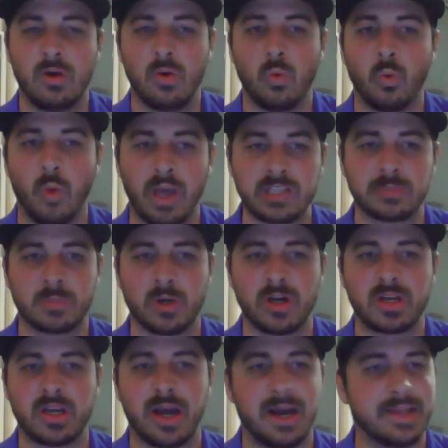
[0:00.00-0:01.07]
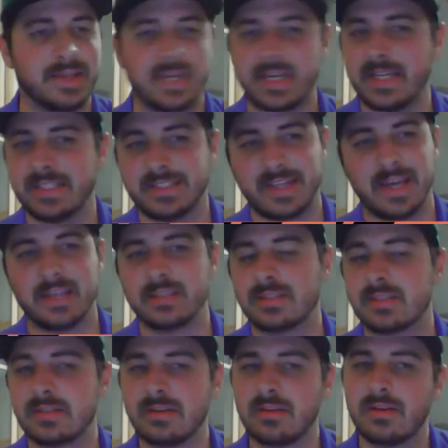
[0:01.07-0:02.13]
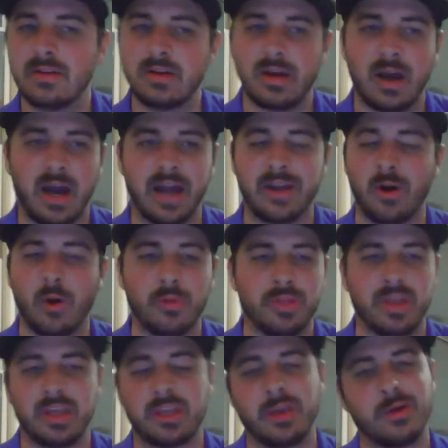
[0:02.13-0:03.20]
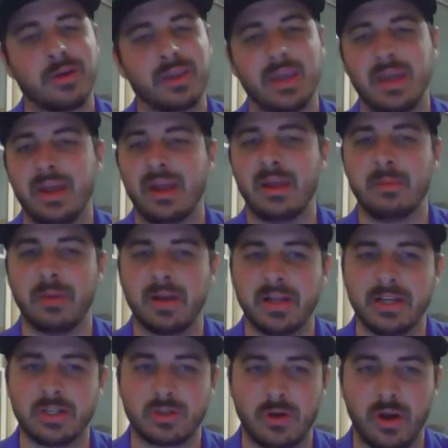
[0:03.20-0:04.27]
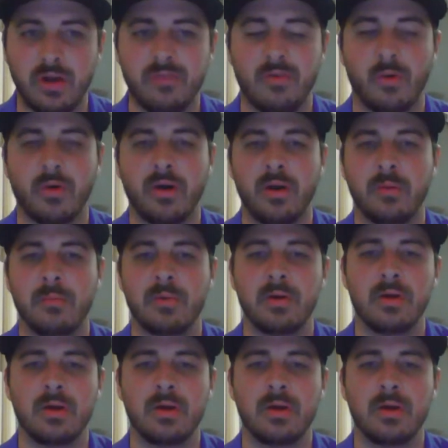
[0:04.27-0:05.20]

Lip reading: Westbrook, I think he stays. I don't think you can get anybody to trade for him.